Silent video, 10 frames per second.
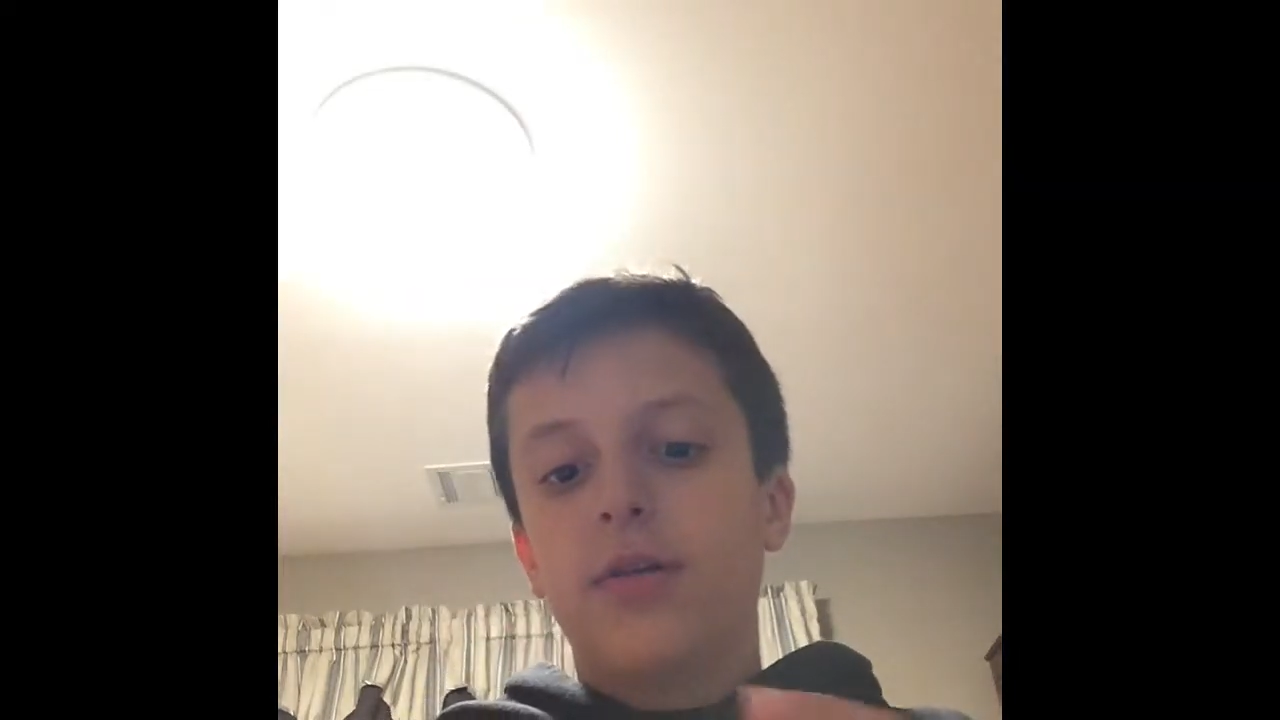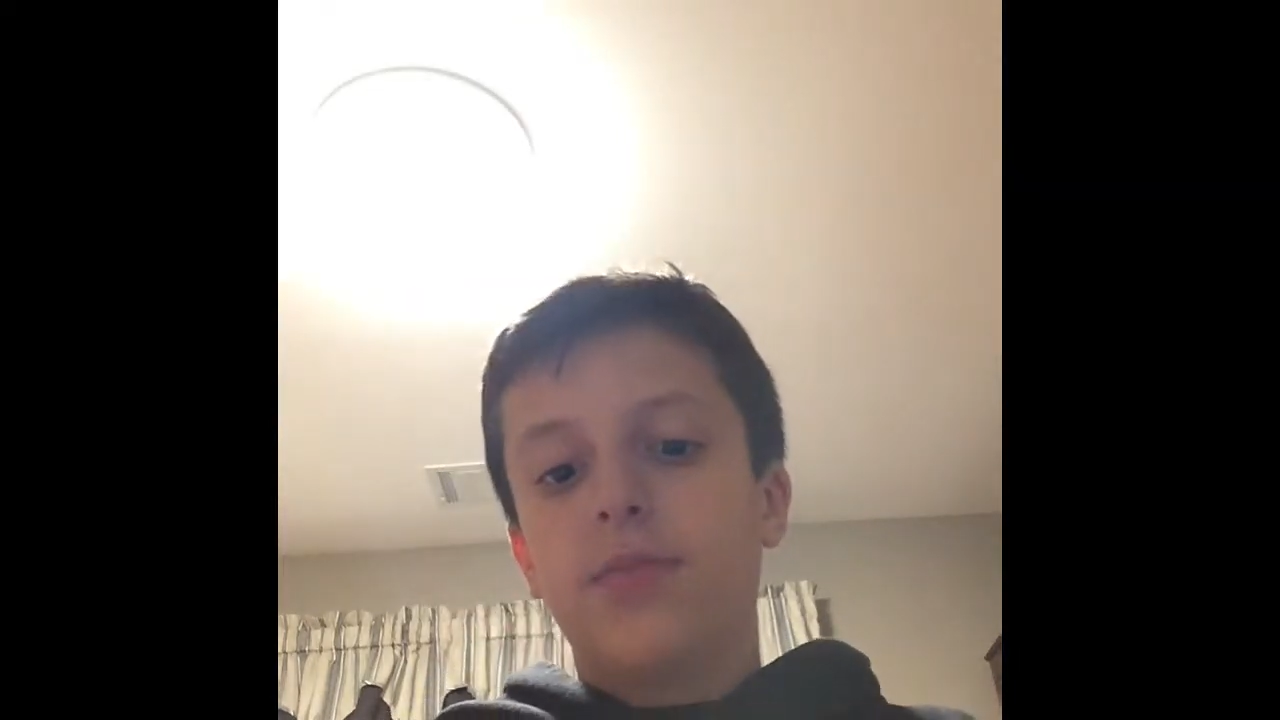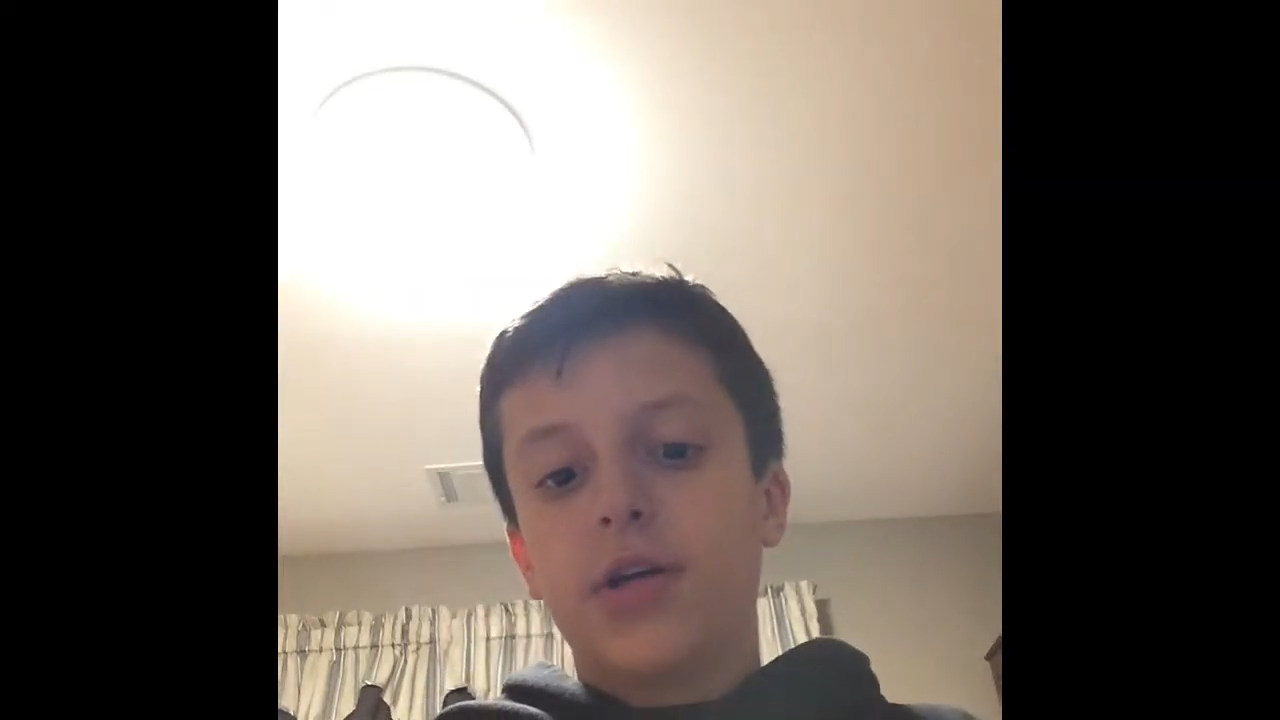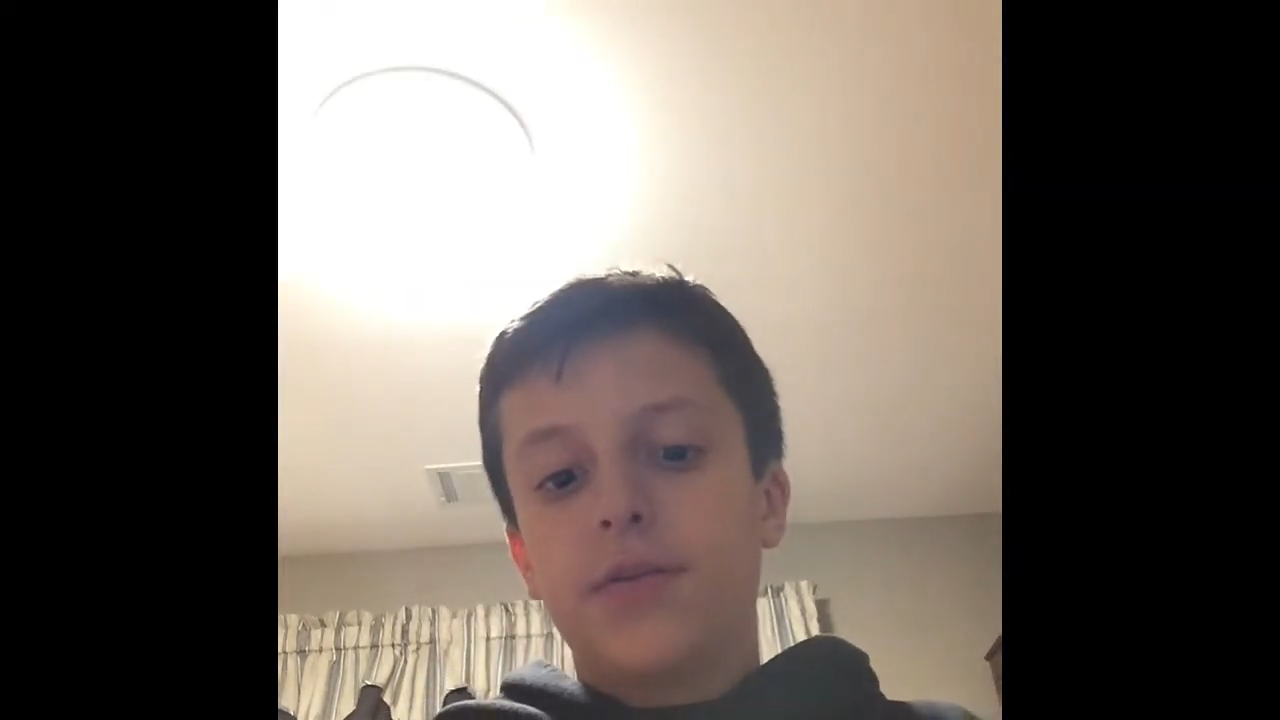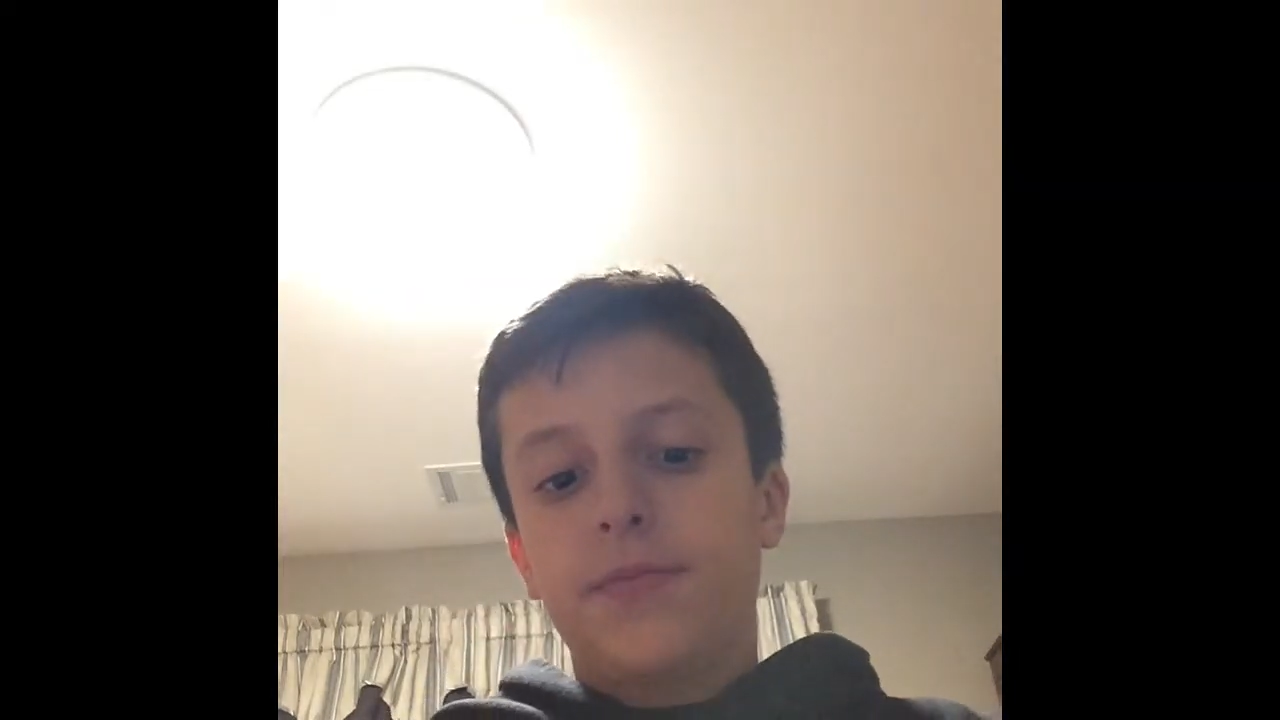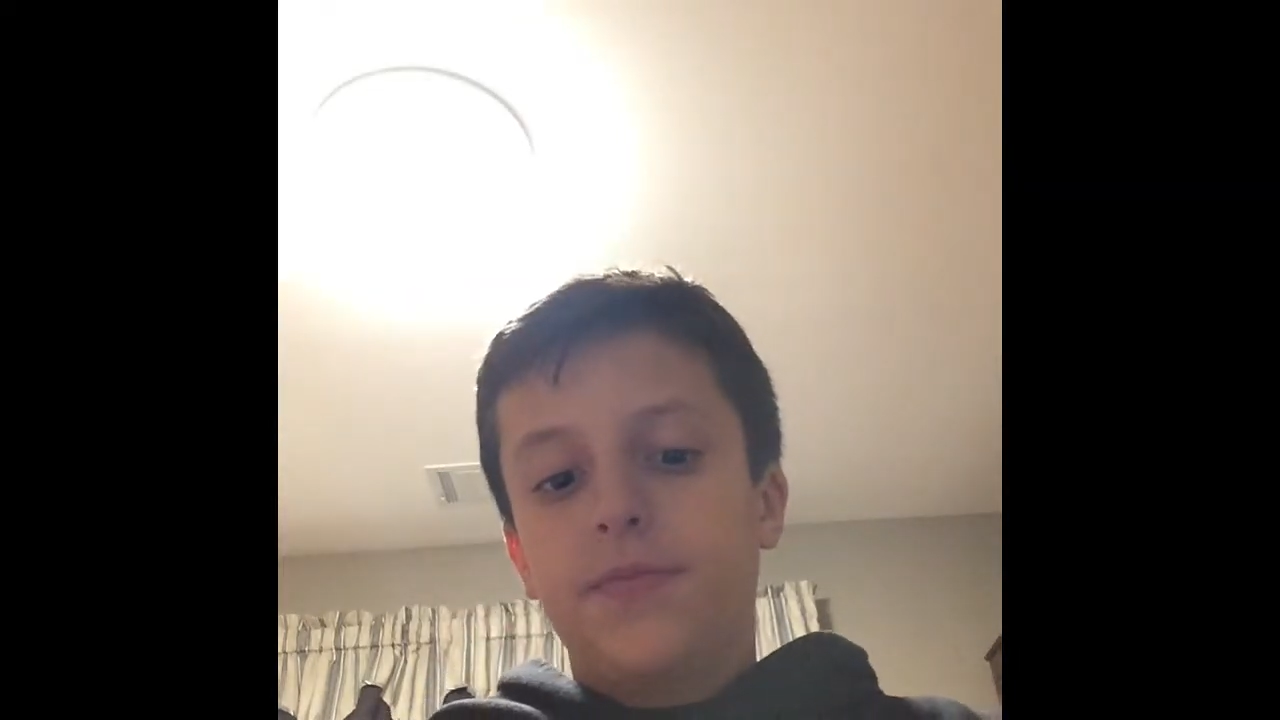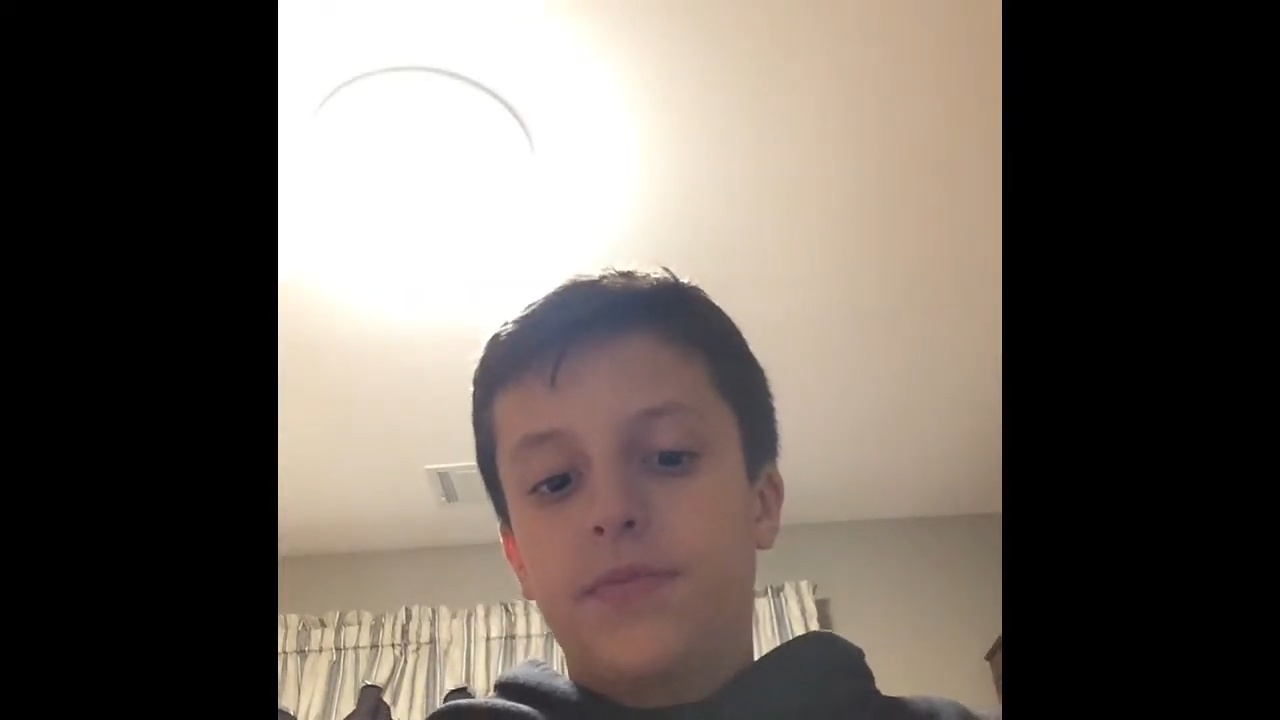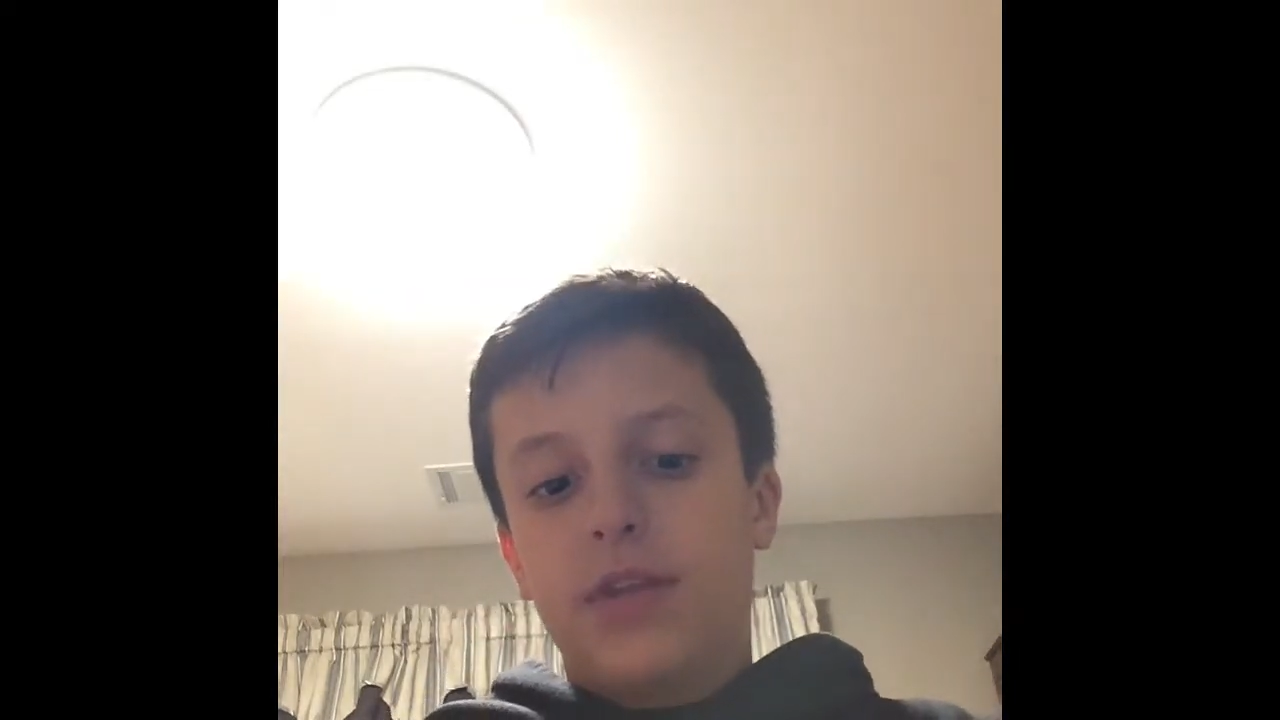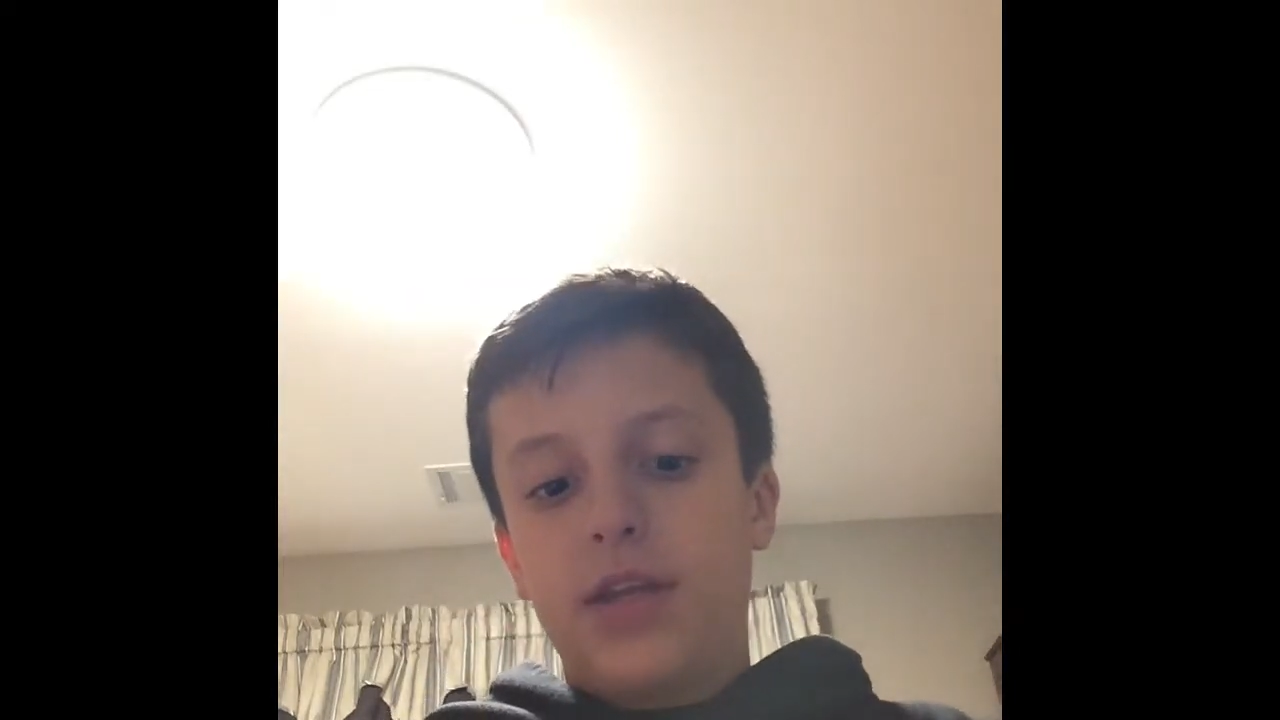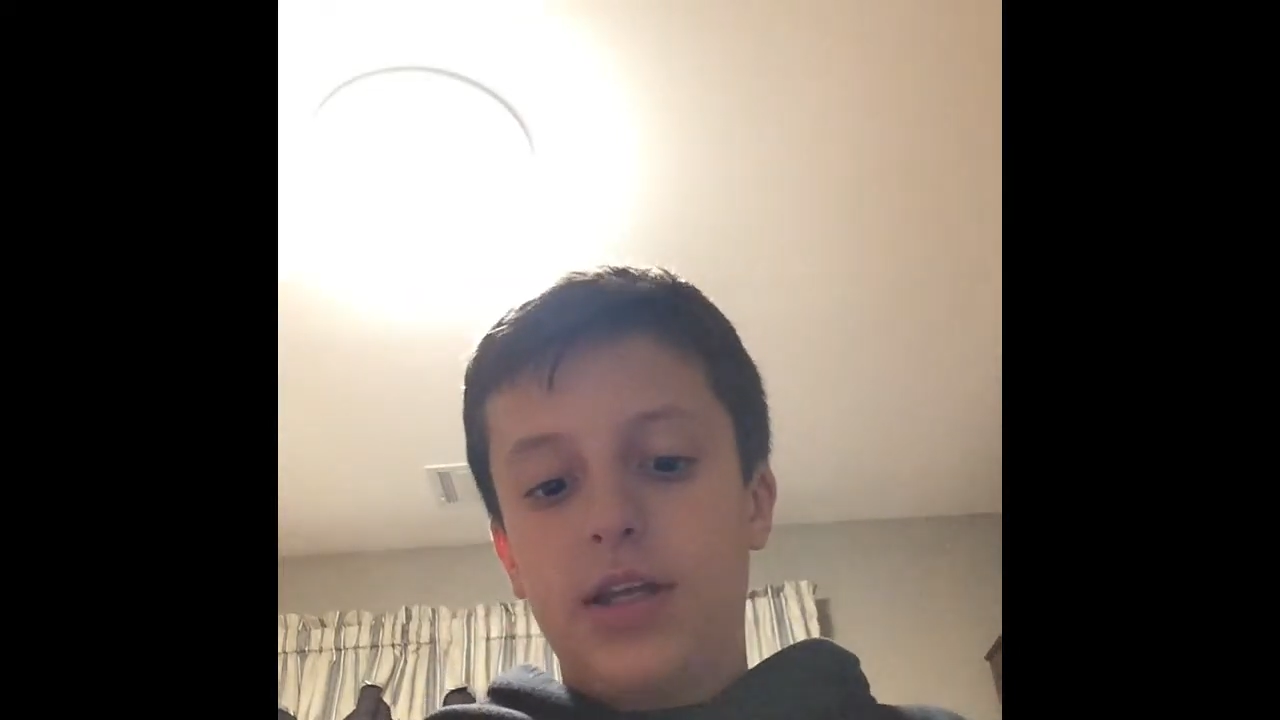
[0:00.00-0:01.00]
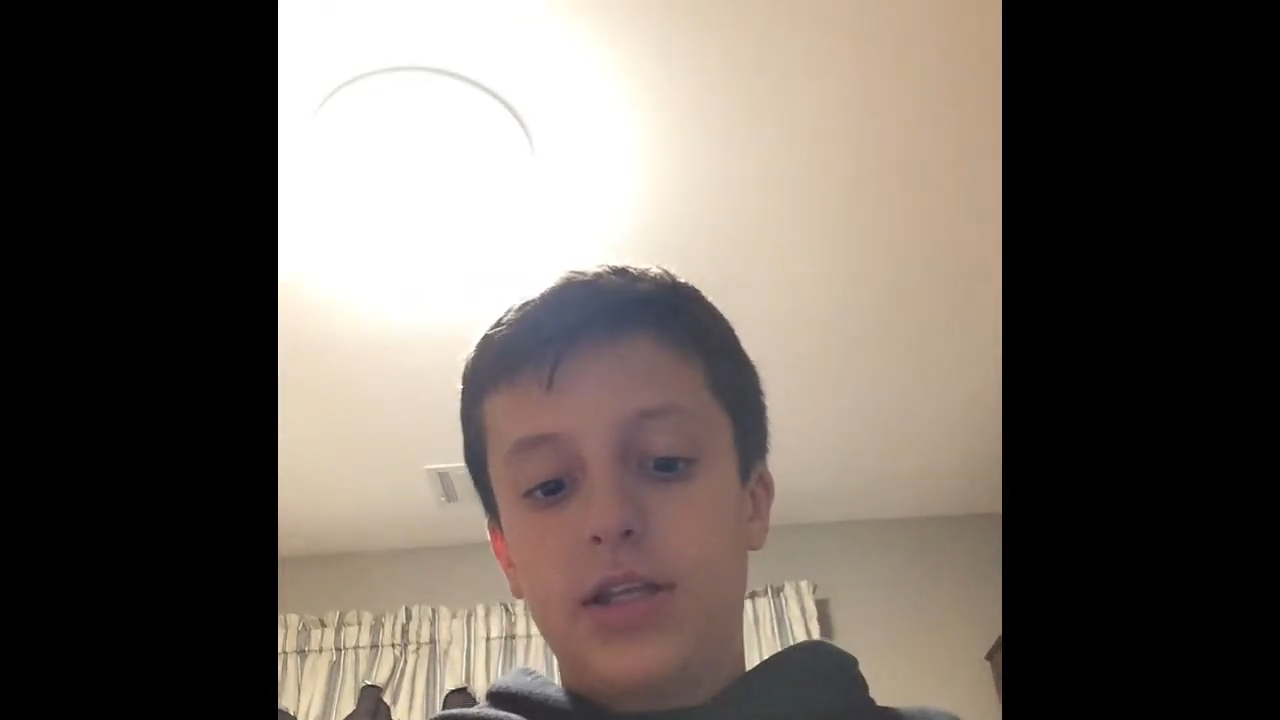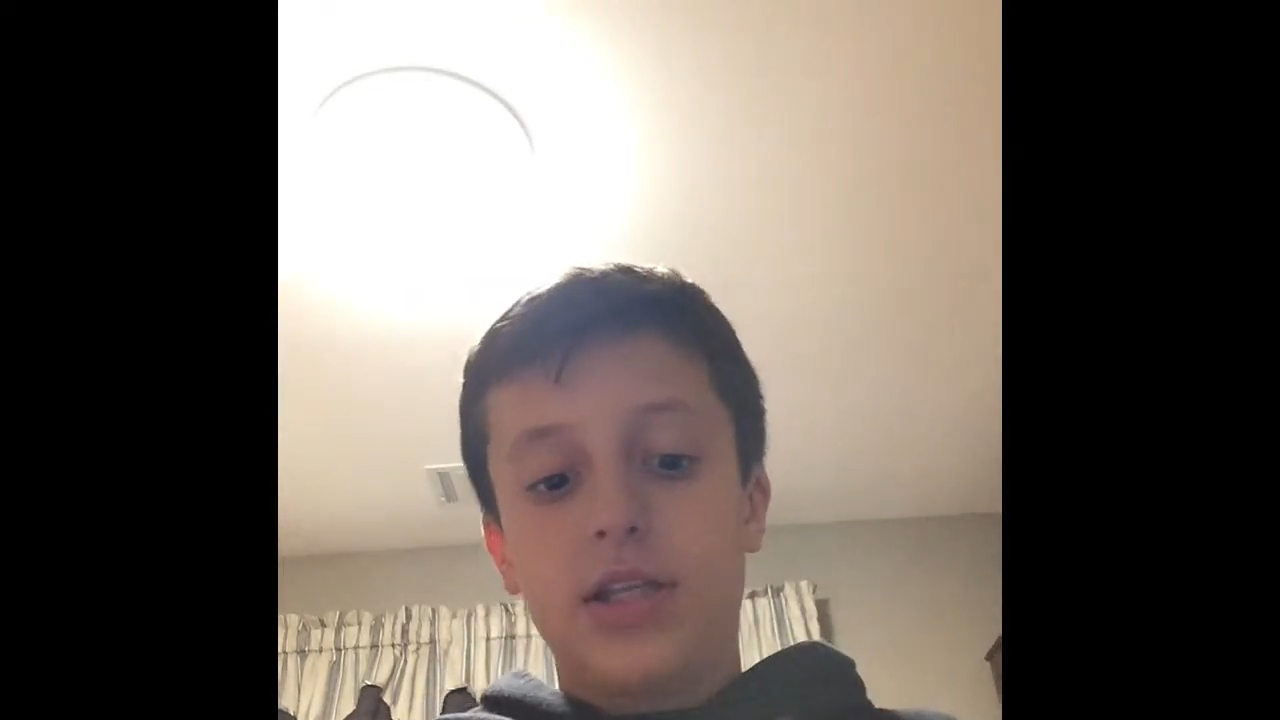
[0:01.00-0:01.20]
But, it